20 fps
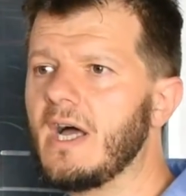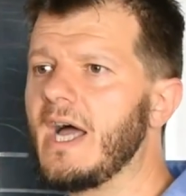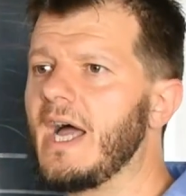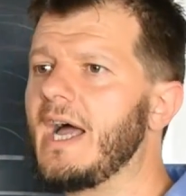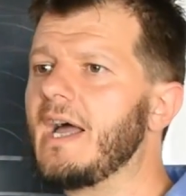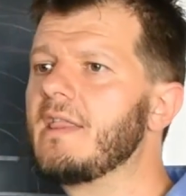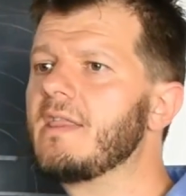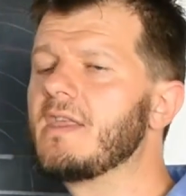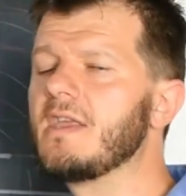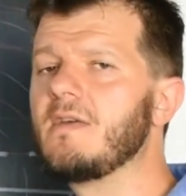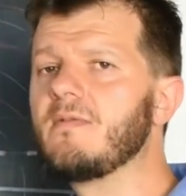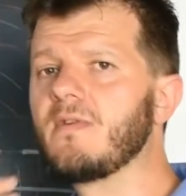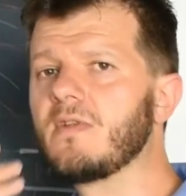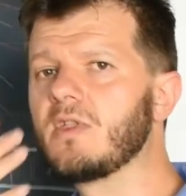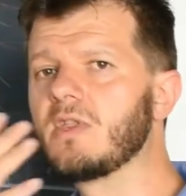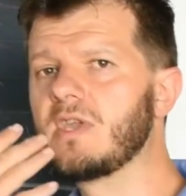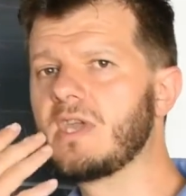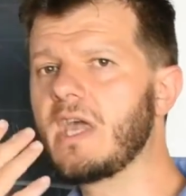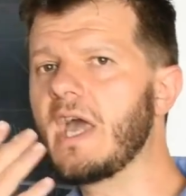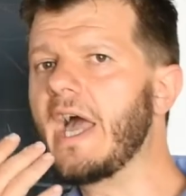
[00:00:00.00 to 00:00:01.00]
and
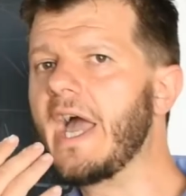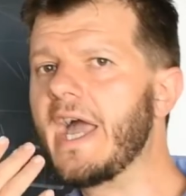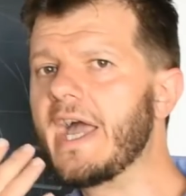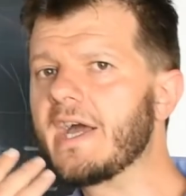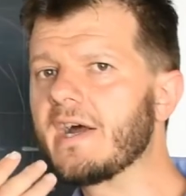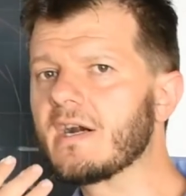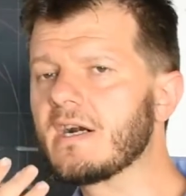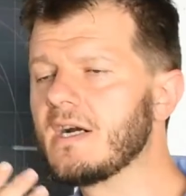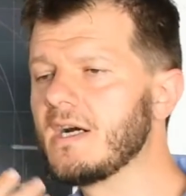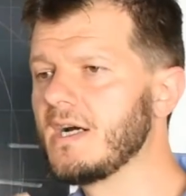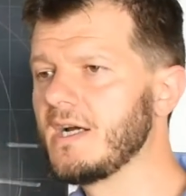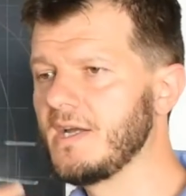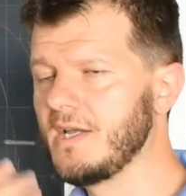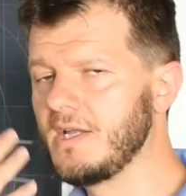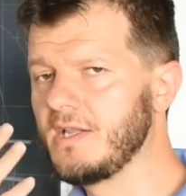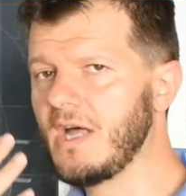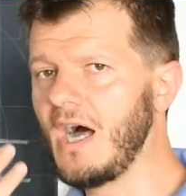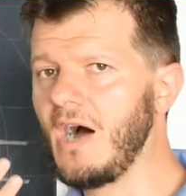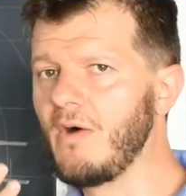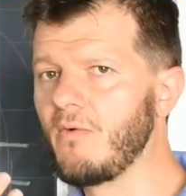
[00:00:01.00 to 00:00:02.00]
even the air
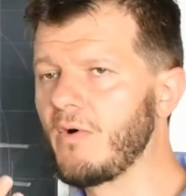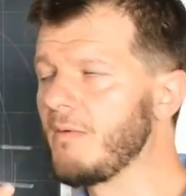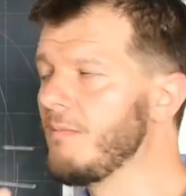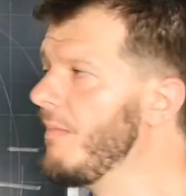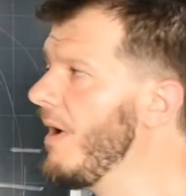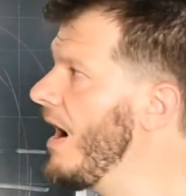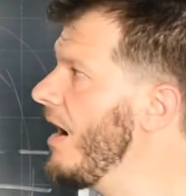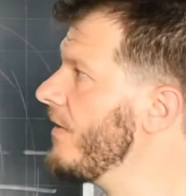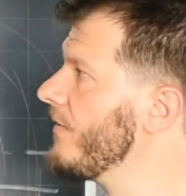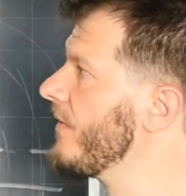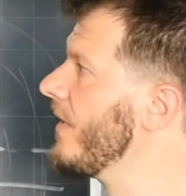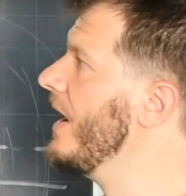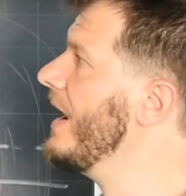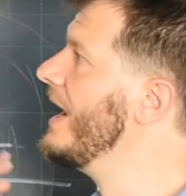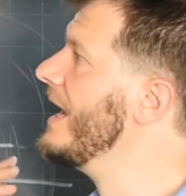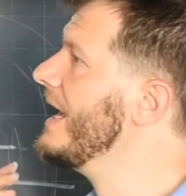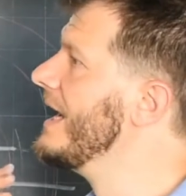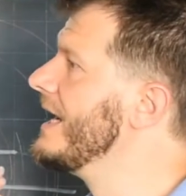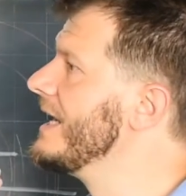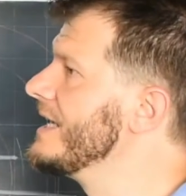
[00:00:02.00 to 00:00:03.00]
in our mouth
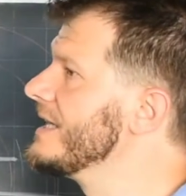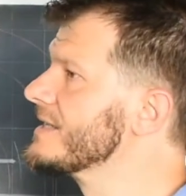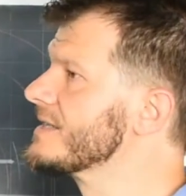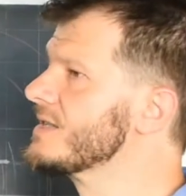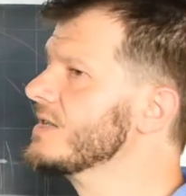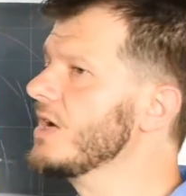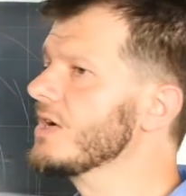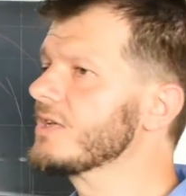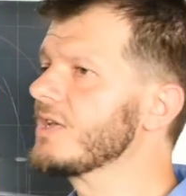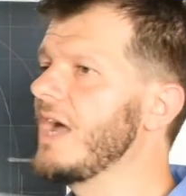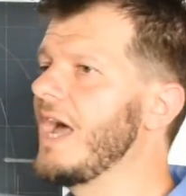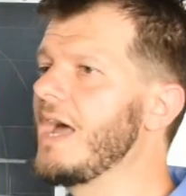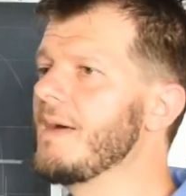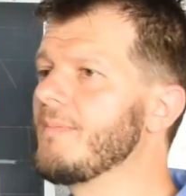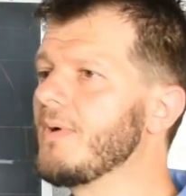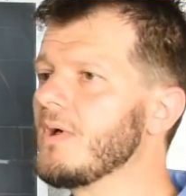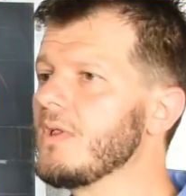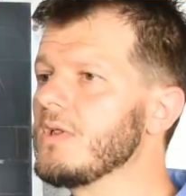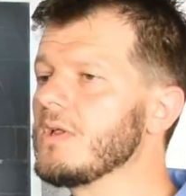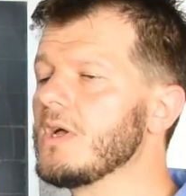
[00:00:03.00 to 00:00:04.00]
is not
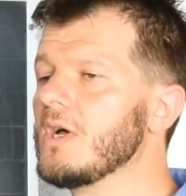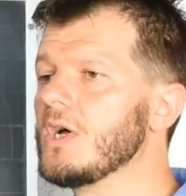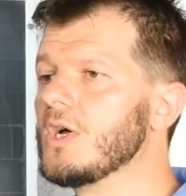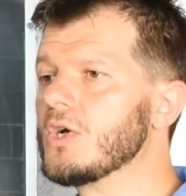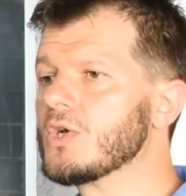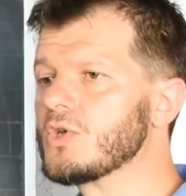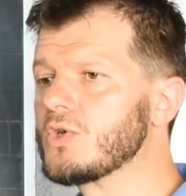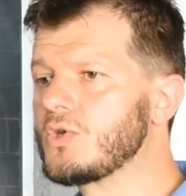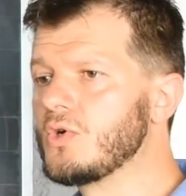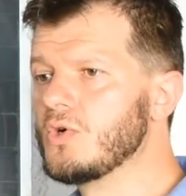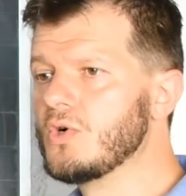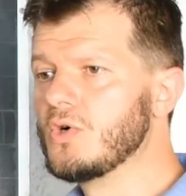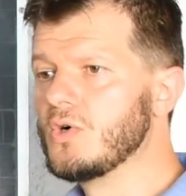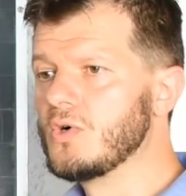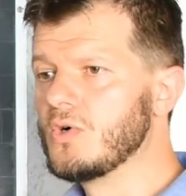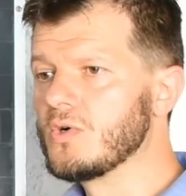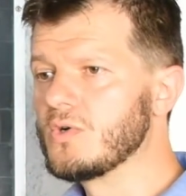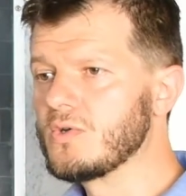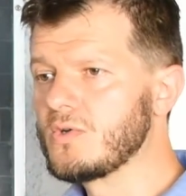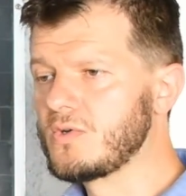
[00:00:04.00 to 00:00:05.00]
able
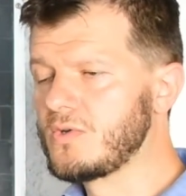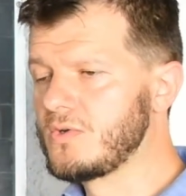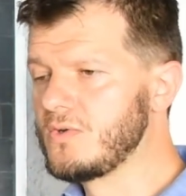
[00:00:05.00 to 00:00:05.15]
to